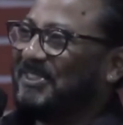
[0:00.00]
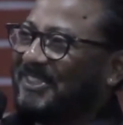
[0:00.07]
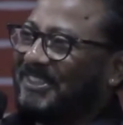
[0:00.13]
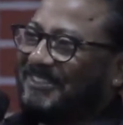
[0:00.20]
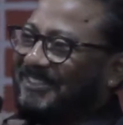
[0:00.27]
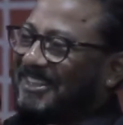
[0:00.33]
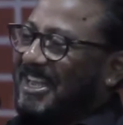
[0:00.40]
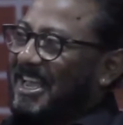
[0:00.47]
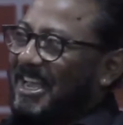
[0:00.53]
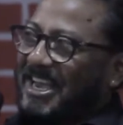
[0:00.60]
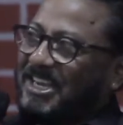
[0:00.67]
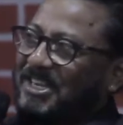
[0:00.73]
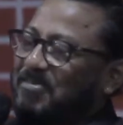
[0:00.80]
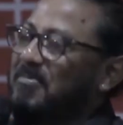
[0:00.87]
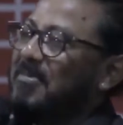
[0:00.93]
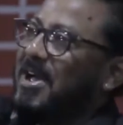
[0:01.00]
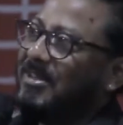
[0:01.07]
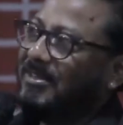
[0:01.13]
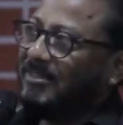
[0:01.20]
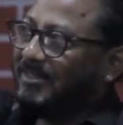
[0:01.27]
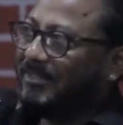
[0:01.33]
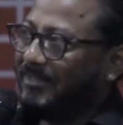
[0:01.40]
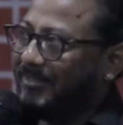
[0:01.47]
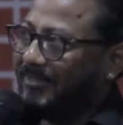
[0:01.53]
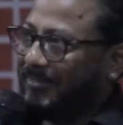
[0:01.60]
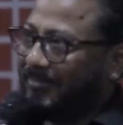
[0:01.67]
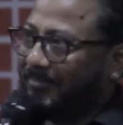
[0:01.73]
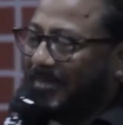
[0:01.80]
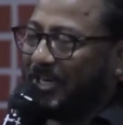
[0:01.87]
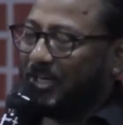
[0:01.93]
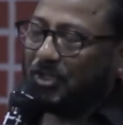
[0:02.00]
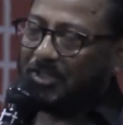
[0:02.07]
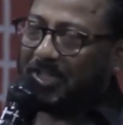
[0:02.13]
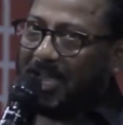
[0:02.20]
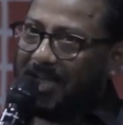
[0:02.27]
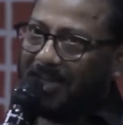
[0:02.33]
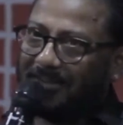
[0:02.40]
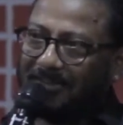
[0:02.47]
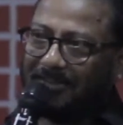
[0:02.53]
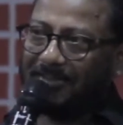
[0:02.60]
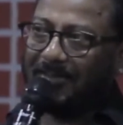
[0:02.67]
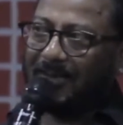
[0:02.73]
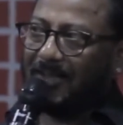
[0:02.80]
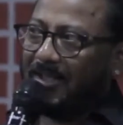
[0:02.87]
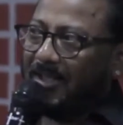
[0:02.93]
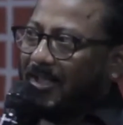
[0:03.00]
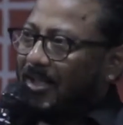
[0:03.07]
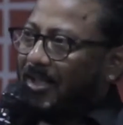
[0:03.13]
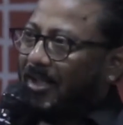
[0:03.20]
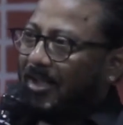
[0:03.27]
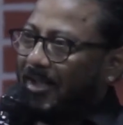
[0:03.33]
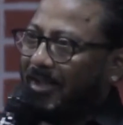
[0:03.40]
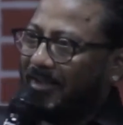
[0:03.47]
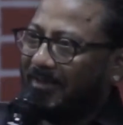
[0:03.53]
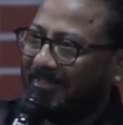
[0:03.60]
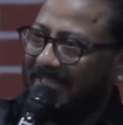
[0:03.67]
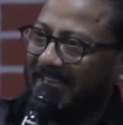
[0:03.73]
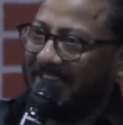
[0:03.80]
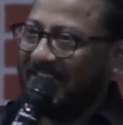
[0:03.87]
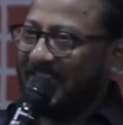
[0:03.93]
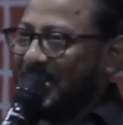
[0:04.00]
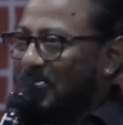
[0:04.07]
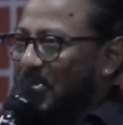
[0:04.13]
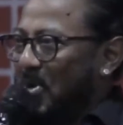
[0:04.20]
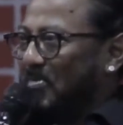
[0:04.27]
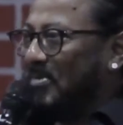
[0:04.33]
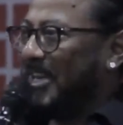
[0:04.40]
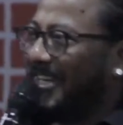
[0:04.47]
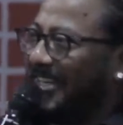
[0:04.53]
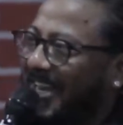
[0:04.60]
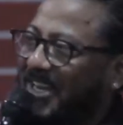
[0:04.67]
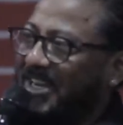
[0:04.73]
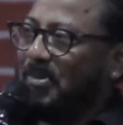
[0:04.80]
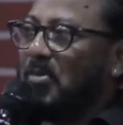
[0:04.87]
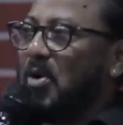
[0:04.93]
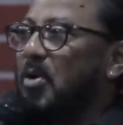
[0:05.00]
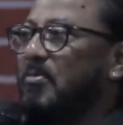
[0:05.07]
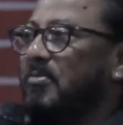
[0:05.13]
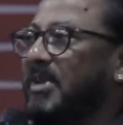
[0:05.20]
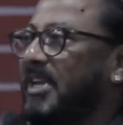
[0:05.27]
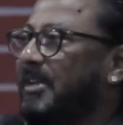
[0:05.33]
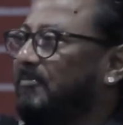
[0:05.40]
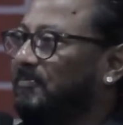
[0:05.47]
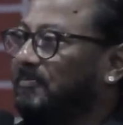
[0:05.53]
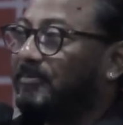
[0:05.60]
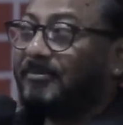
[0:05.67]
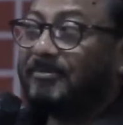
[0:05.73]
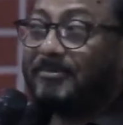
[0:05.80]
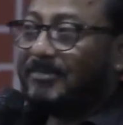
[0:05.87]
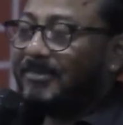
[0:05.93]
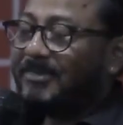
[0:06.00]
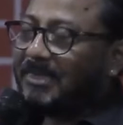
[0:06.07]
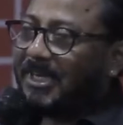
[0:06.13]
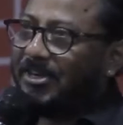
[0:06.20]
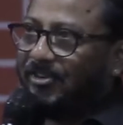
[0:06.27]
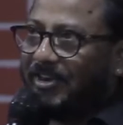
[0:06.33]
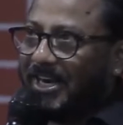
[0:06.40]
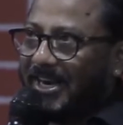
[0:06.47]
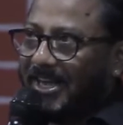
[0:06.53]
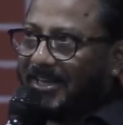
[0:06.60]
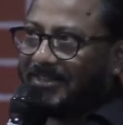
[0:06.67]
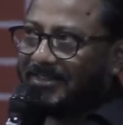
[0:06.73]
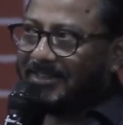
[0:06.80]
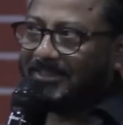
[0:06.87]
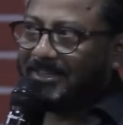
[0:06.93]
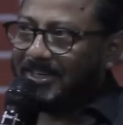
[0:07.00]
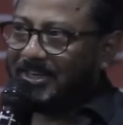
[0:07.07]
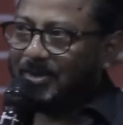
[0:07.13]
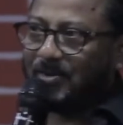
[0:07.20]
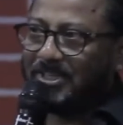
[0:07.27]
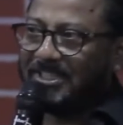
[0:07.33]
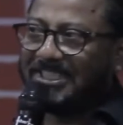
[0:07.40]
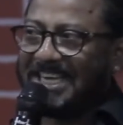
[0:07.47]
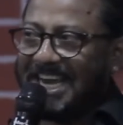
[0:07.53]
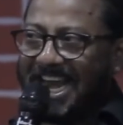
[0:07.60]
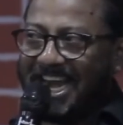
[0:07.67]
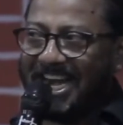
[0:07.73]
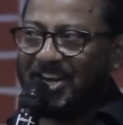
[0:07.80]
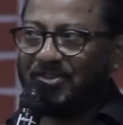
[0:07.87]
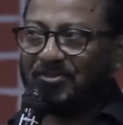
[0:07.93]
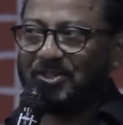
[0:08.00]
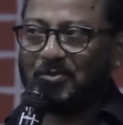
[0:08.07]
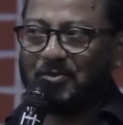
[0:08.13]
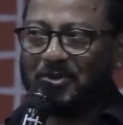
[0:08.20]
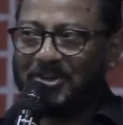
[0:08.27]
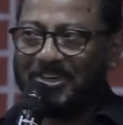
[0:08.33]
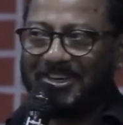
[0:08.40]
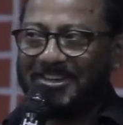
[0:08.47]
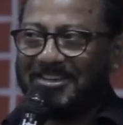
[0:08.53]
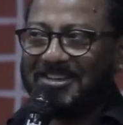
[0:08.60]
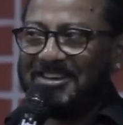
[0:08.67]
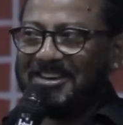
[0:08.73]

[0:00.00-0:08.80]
so 8 months into that, Delhi, Bombay, realizing that he was scared of the word